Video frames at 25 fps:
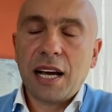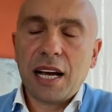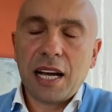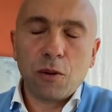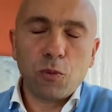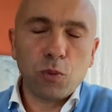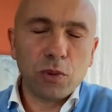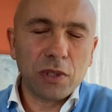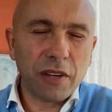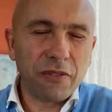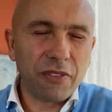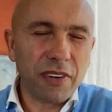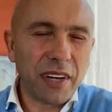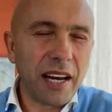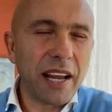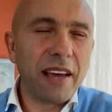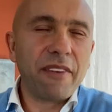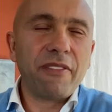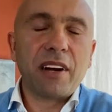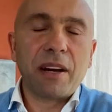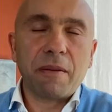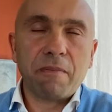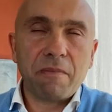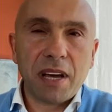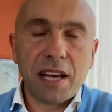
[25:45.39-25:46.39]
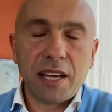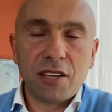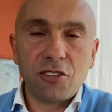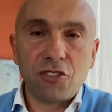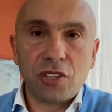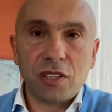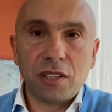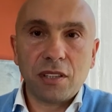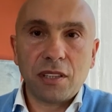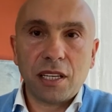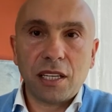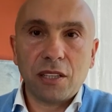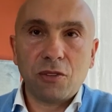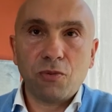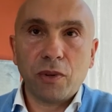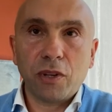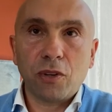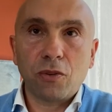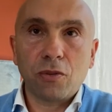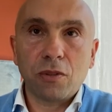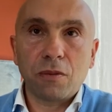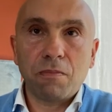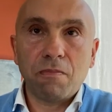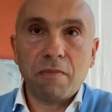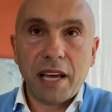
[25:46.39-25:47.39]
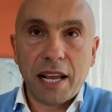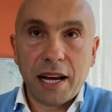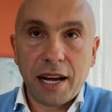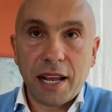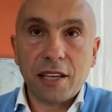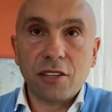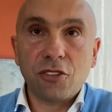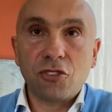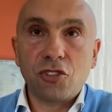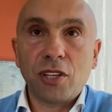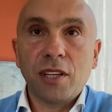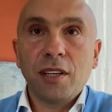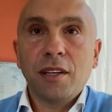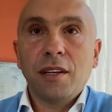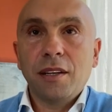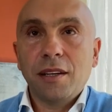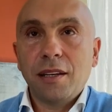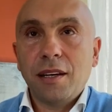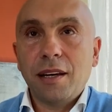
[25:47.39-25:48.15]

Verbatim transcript: I would have never imagined that we could manage,